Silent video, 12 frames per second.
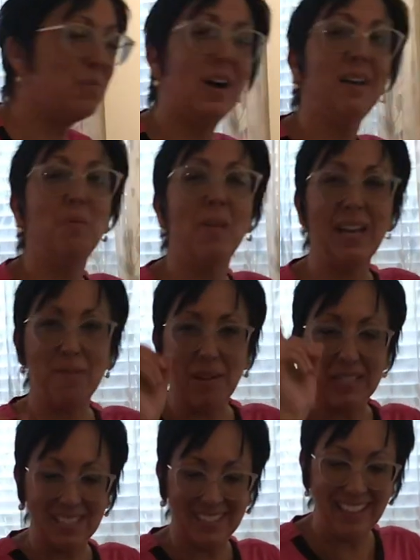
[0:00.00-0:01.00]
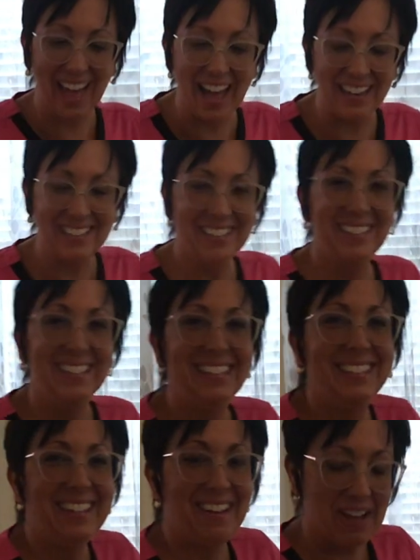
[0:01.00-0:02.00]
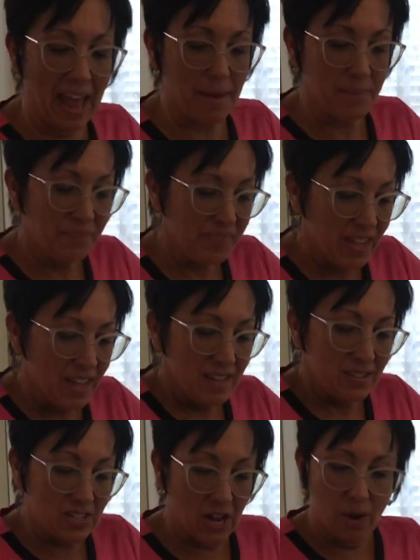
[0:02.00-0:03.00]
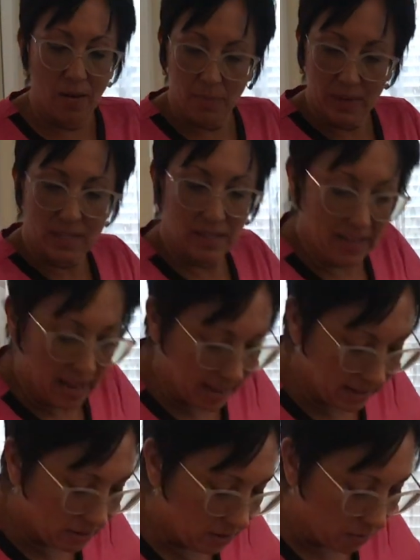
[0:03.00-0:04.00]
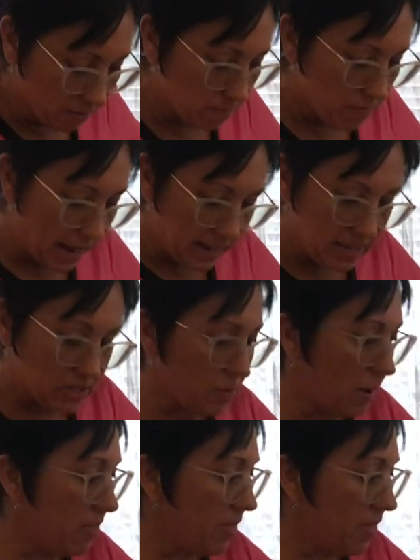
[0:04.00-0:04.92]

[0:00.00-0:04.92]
one weak muscle yet. Okay, so I went to the ankle already, so I